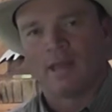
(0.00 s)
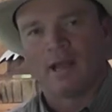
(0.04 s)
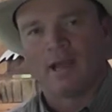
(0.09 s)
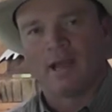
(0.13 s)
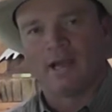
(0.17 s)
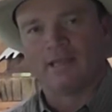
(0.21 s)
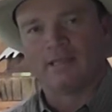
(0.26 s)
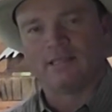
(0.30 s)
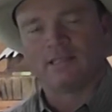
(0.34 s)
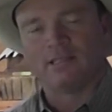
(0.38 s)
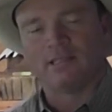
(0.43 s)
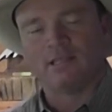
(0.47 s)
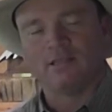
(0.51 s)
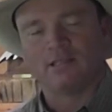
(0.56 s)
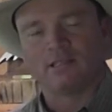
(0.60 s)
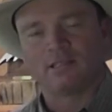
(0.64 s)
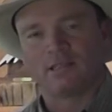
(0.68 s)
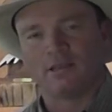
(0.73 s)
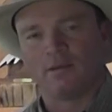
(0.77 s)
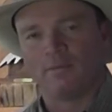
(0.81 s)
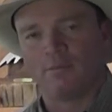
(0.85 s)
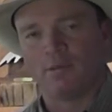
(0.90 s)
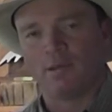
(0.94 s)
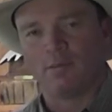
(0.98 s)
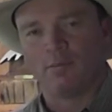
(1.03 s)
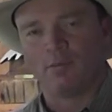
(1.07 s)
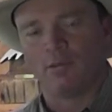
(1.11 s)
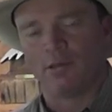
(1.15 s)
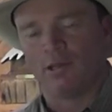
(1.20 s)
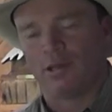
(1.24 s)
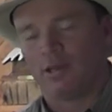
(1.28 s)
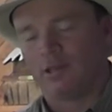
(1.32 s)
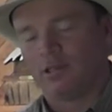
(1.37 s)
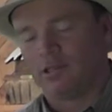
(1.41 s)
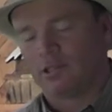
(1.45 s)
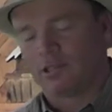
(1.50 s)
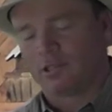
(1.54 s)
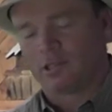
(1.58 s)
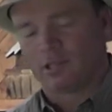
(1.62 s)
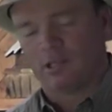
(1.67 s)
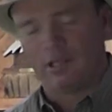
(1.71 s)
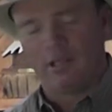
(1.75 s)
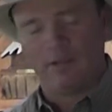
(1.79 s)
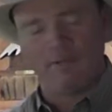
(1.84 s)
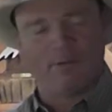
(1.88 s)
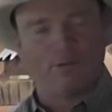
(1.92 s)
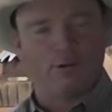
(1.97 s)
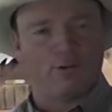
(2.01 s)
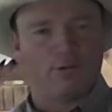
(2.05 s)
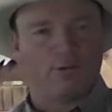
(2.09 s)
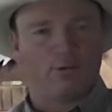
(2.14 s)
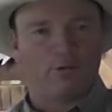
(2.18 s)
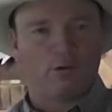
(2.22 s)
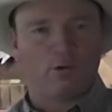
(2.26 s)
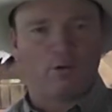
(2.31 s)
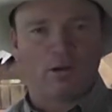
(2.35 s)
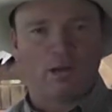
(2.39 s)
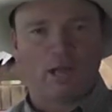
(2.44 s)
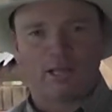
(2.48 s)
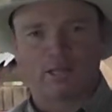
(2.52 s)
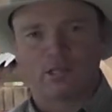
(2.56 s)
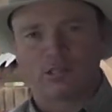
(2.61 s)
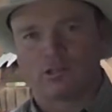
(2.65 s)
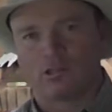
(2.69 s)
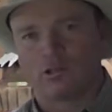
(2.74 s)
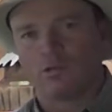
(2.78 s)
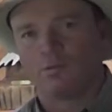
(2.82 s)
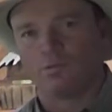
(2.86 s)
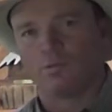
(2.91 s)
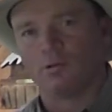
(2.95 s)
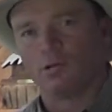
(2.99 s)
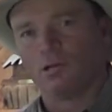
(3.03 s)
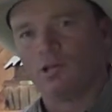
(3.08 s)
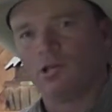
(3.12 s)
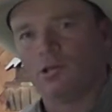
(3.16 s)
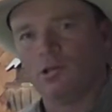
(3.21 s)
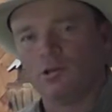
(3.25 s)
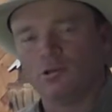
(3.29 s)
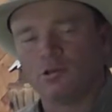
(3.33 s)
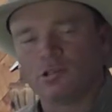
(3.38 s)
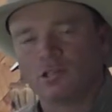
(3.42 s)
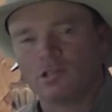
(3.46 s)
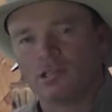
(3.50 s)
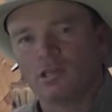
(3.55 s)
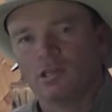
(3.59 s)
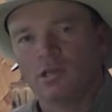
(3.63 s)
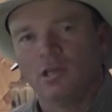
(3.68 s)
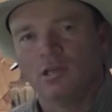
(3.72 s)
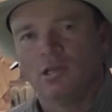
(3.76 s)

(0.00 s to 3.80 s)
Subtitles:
I see some people that just leave their throat latch super loose.